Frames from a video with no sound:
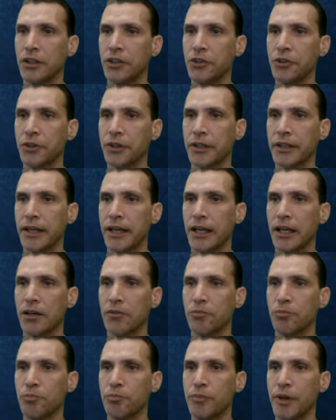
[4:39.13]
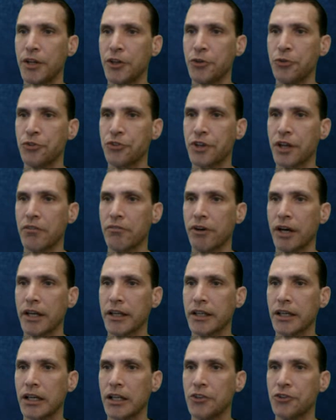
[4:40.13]
You can have menus have
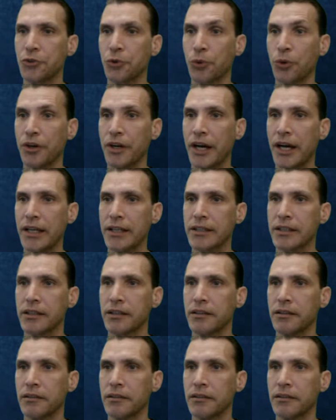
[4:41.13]
icons or not.